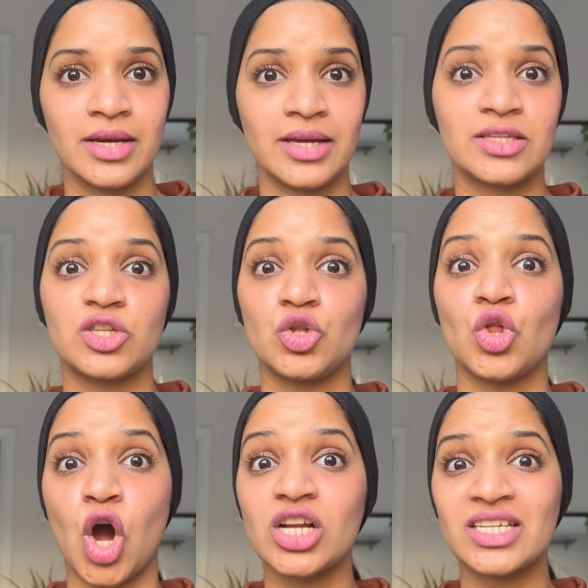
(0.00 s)
is
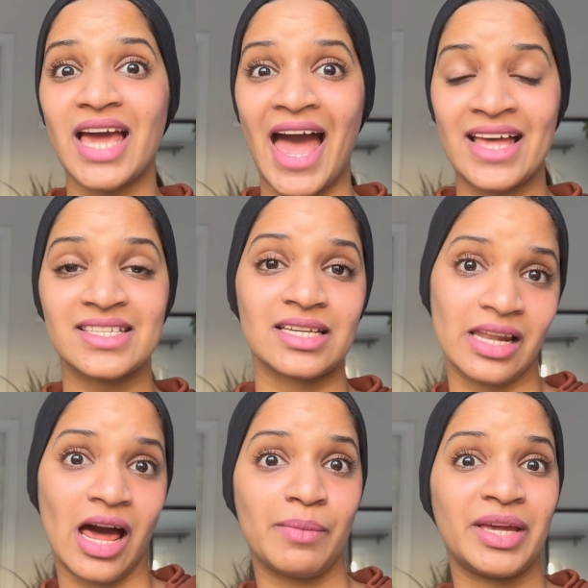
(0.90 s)
not as
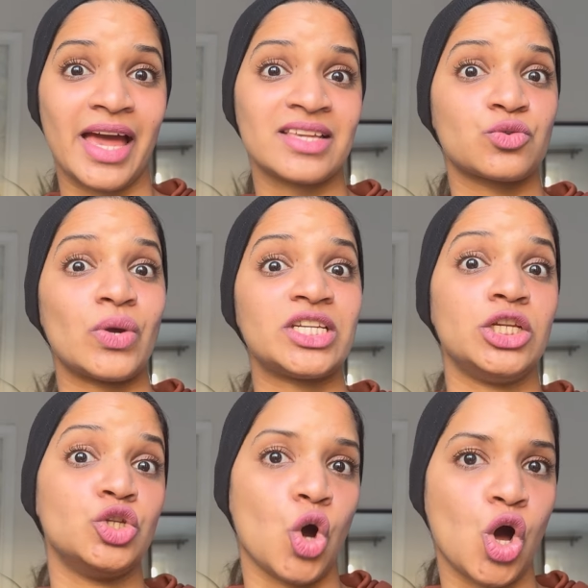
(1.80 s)
alarming as
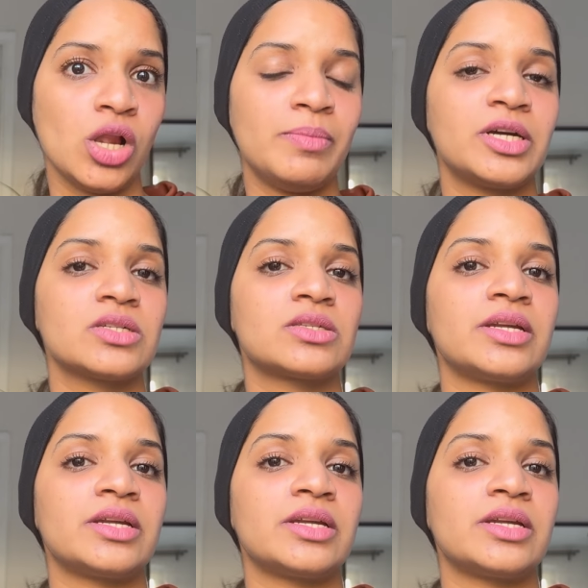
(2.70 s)
retinol, because